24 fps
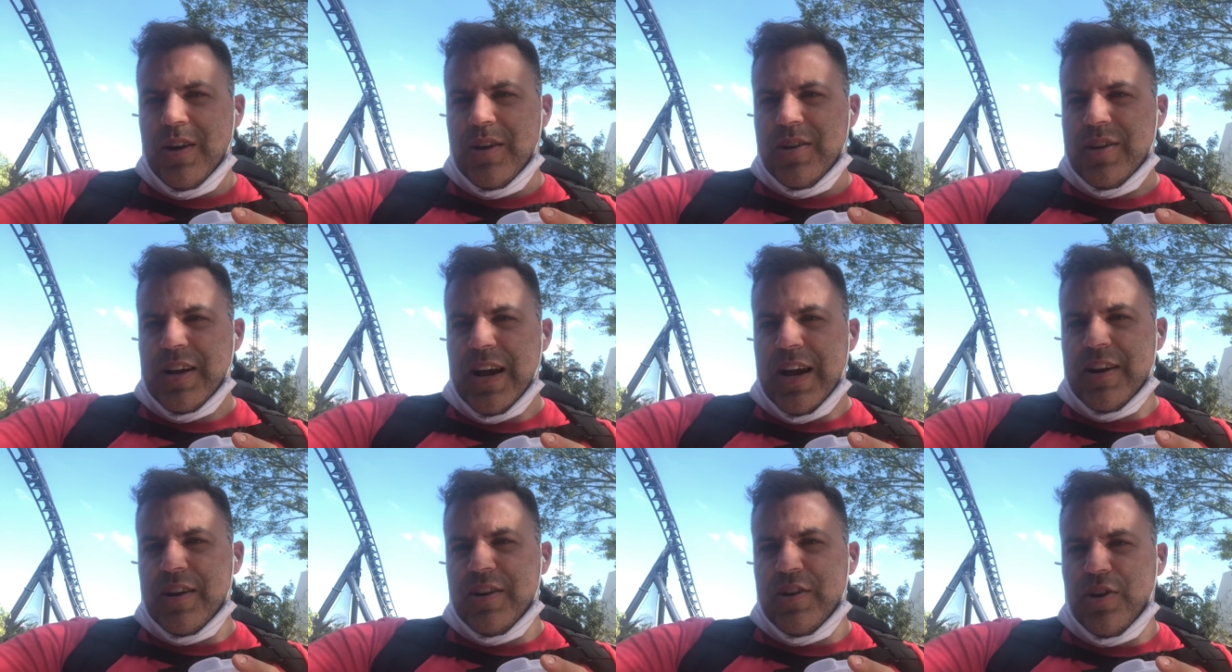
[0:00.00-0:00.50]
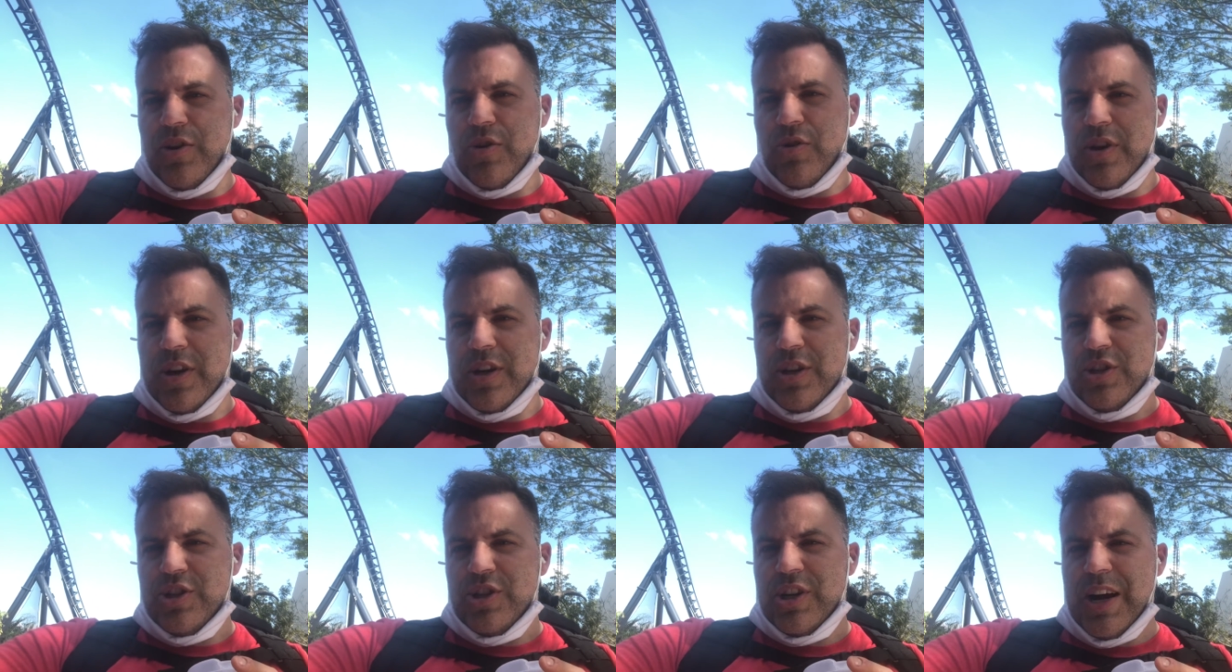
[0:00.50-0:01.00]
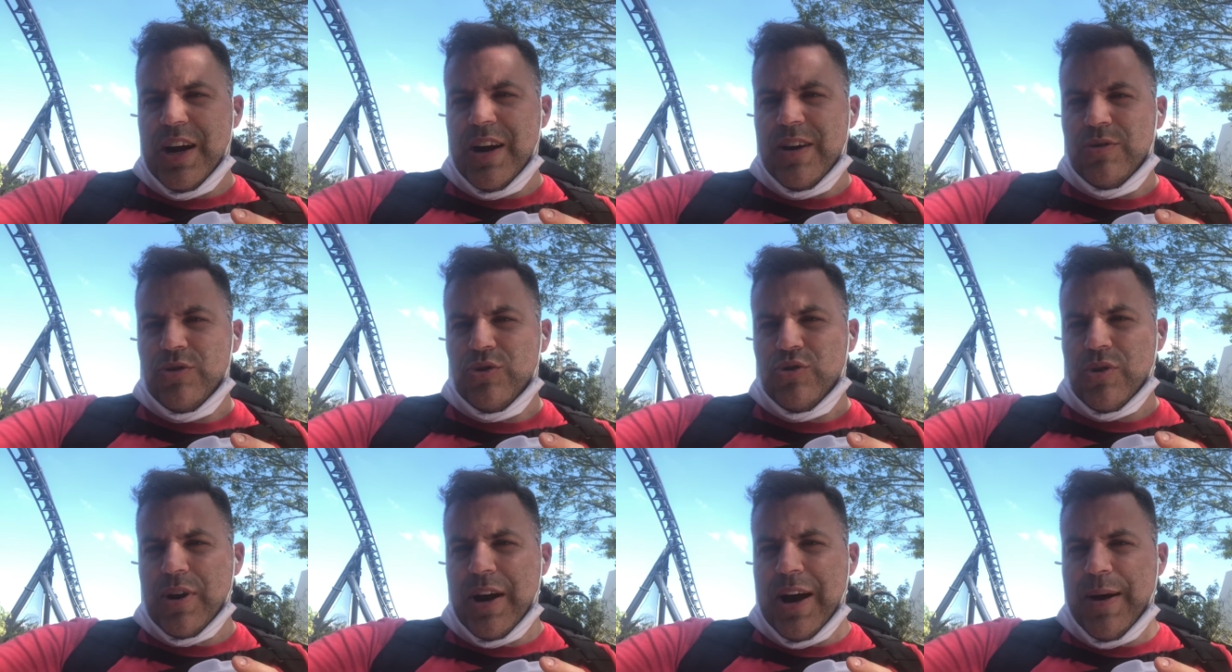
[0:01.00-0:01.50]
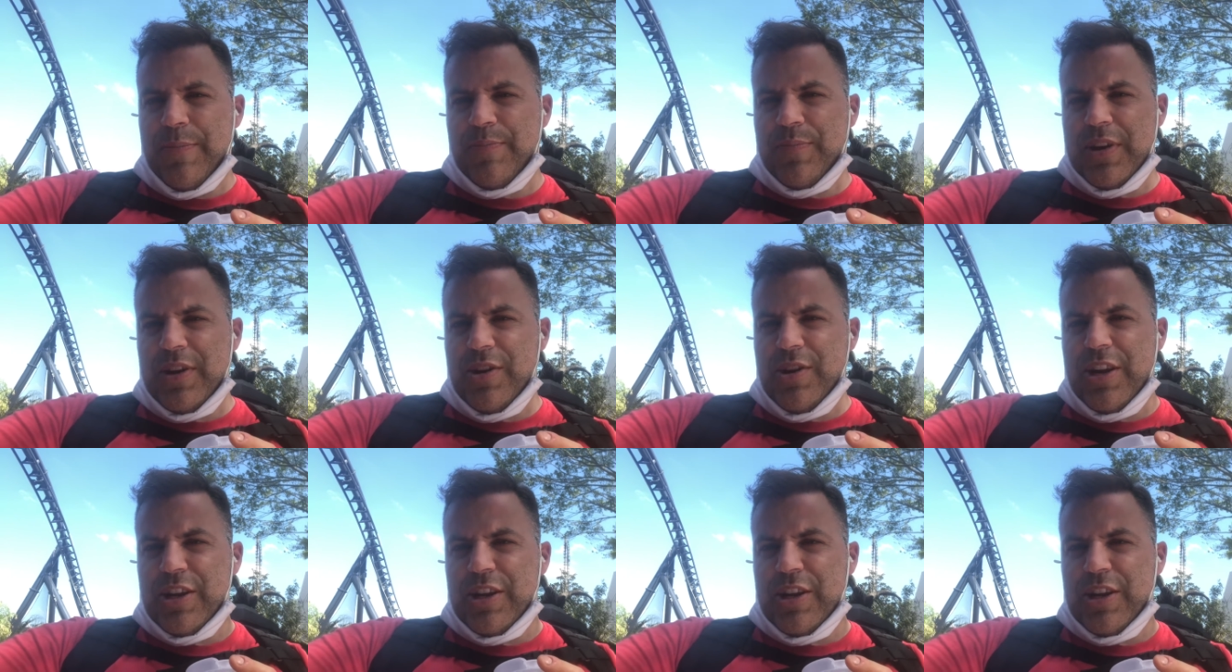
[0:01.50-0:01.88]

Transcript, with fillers: 90 degree drop that